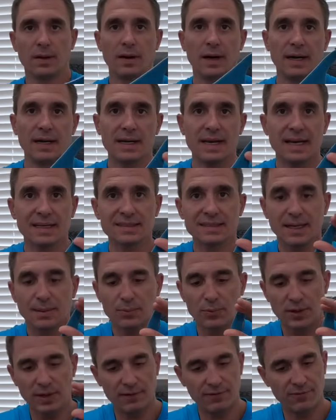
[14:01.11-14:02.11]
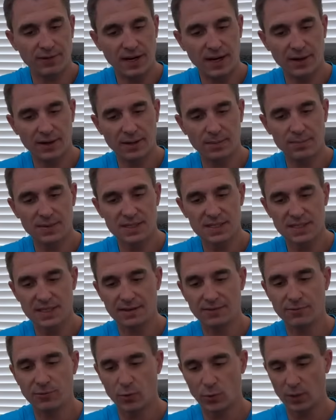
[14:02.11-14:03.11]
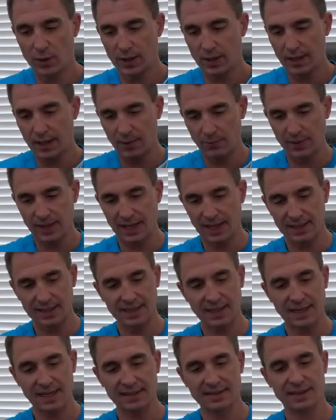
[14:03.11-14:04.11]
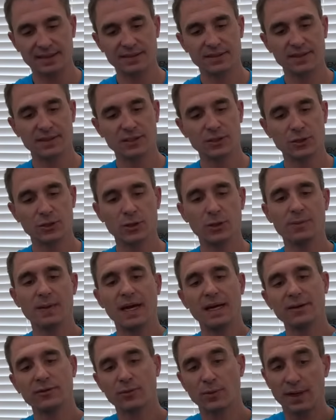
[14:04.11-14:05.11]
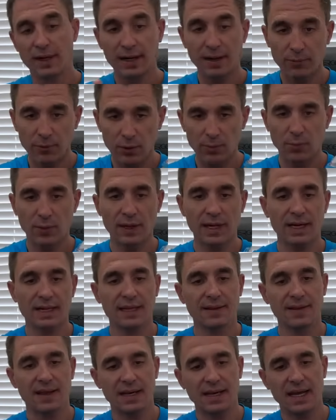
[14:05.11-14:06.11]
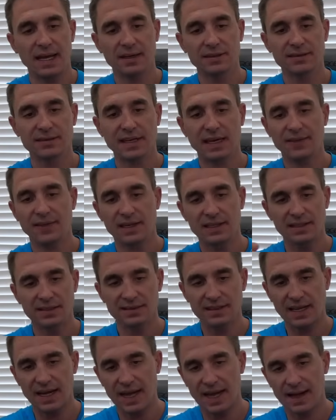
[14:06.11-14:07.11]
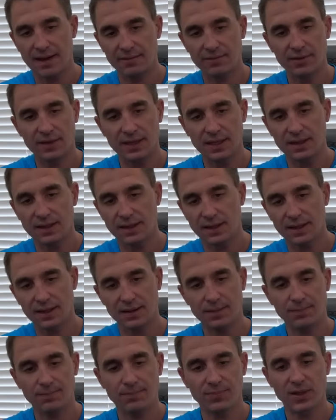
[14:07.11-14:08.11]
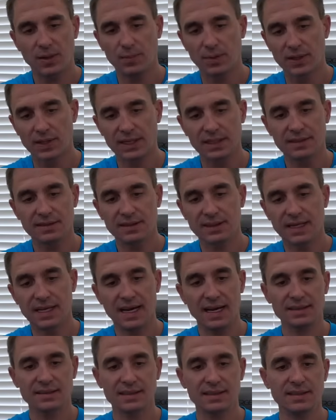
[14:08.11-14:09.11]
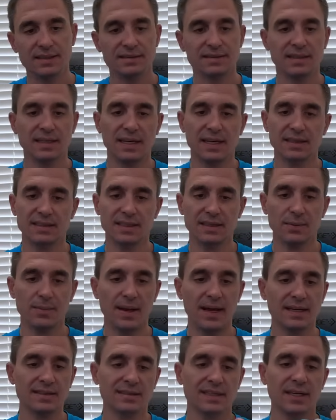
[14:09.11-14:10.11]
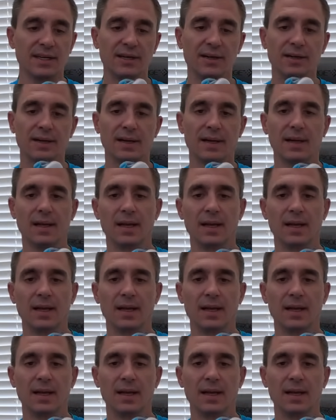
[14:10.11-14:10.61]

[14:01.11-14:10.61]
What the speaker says: right, next up, we're gonna fire up this Evora. I went ahead and connected it to the tube. That is where I will point out again that downside, that it doesn't have the ability to connect and disconnect at the mask here.